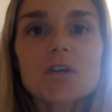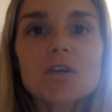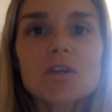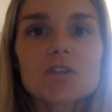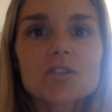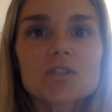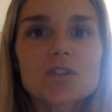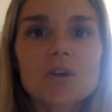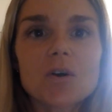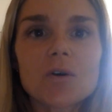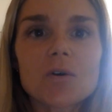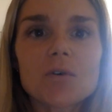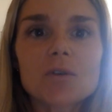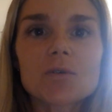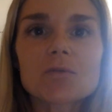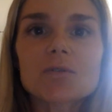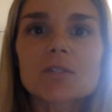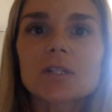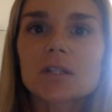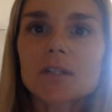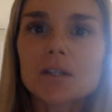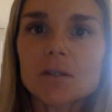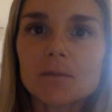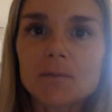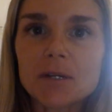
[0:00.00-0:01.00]
So there was a
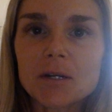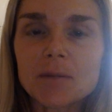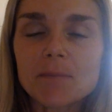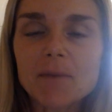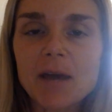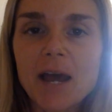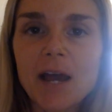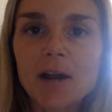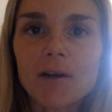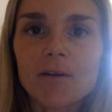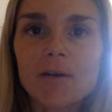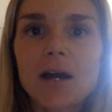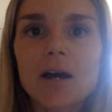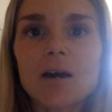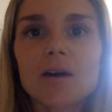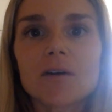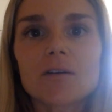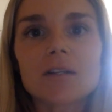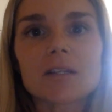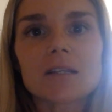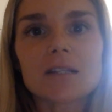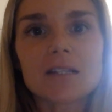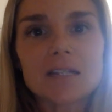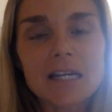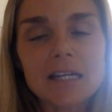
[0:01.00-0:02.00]
little bit of background
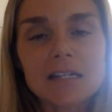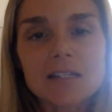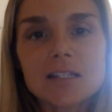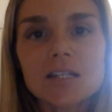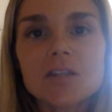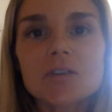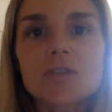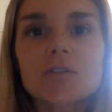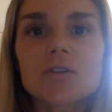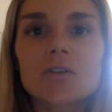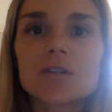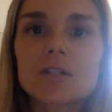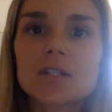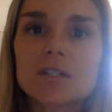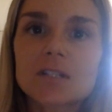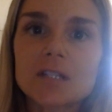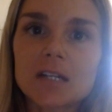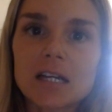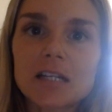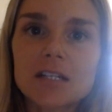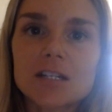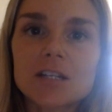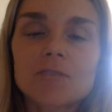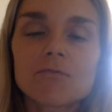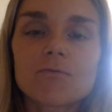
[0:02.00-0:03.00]
in the 1930s and
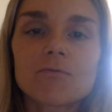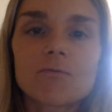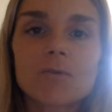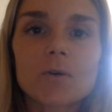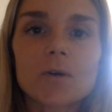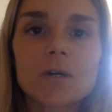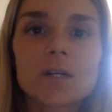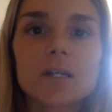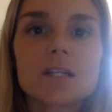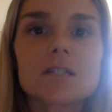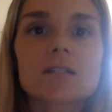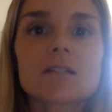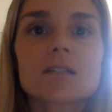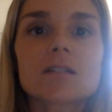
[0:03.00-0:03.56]
1940s,